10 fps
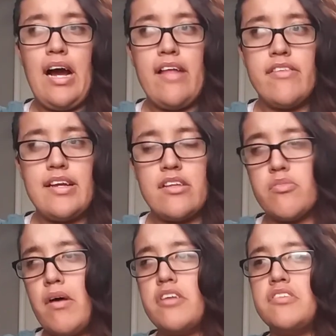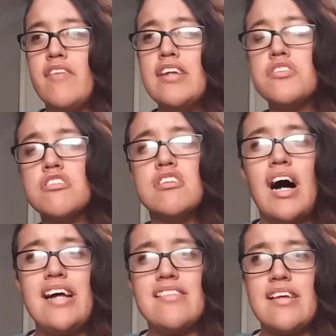I think it's monumental,
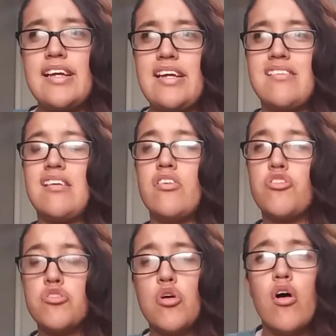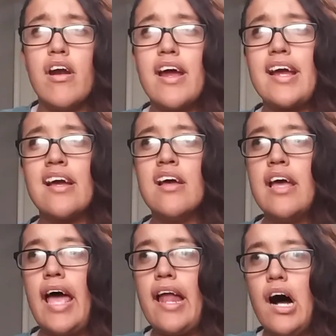I think it's historic,
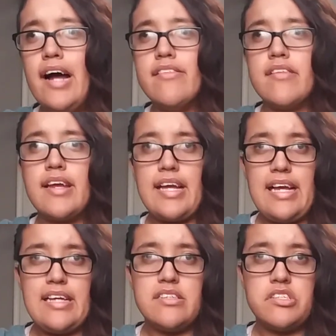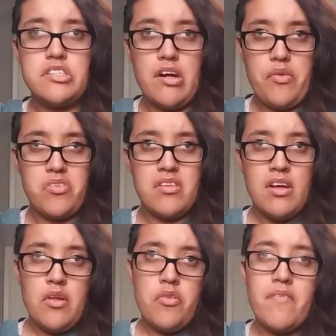and I think it's just
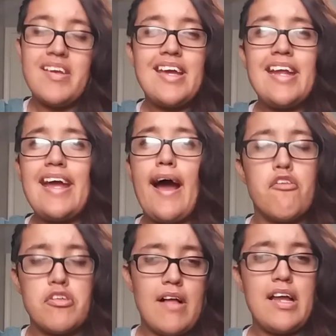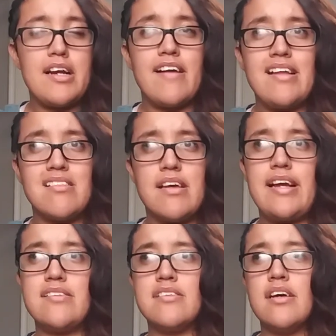the beginning of a lot of great
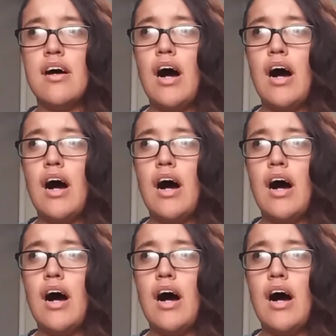things.